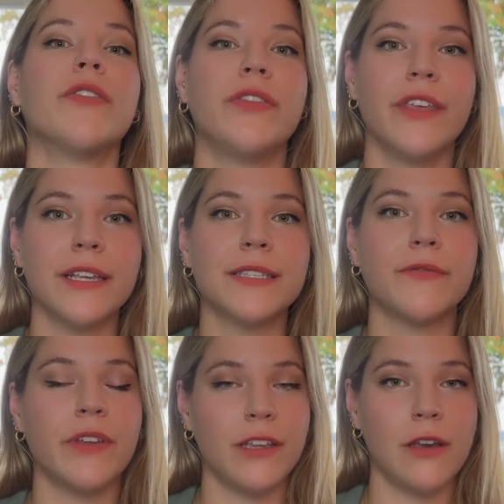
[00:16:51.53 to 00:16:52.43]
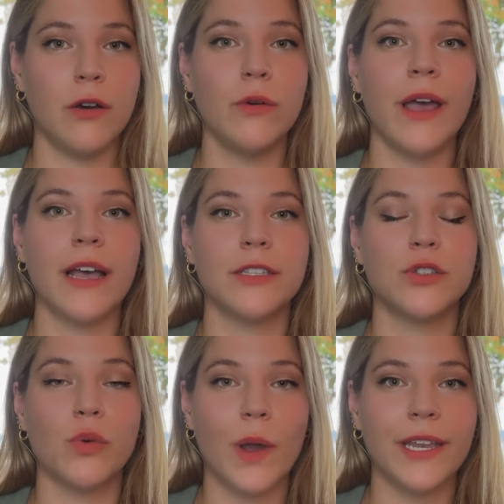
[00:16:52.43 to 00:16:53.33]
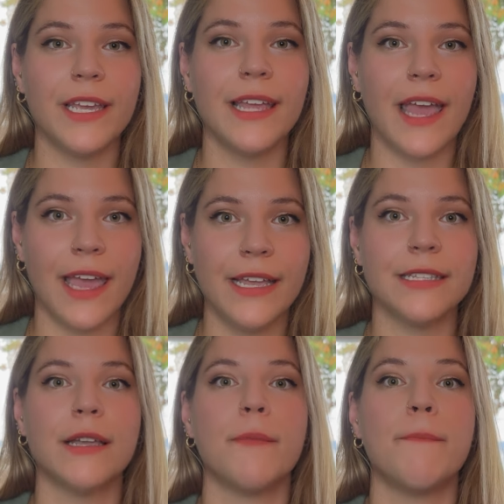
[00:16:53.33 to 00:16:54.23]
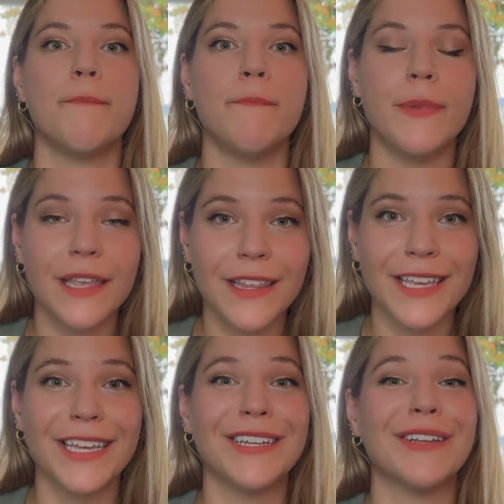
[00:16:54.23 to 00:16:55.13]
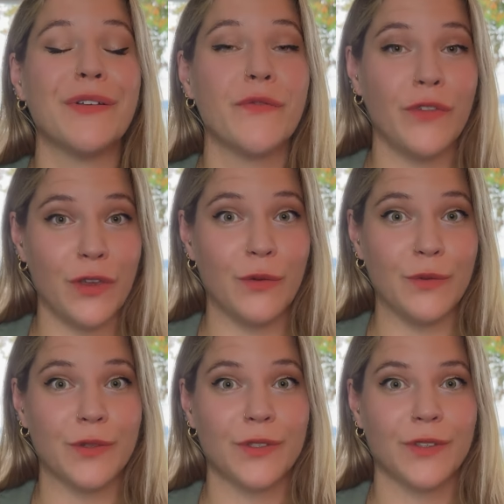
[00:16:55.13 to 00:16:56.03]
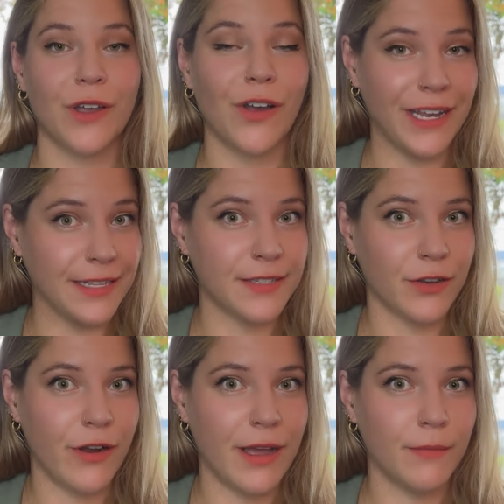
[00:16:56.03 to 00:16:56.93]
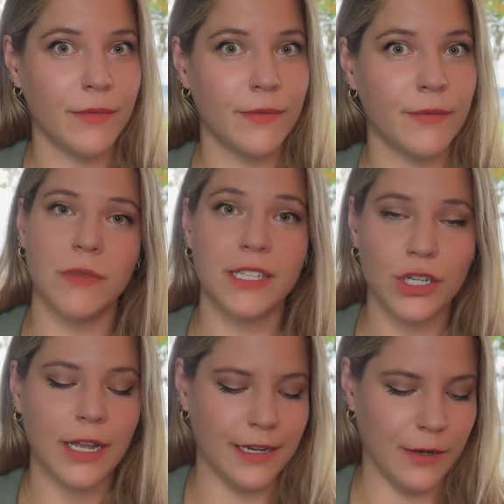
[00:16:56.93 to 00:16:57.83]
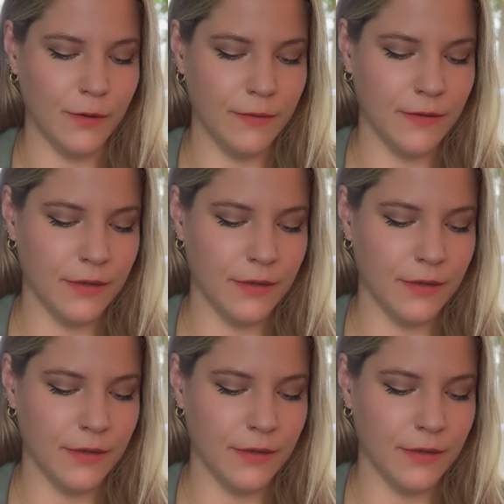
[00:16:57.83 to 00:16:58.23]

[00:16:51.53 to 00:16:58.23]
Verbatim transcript: This video has 28 million views on Instagram. Let's check it out.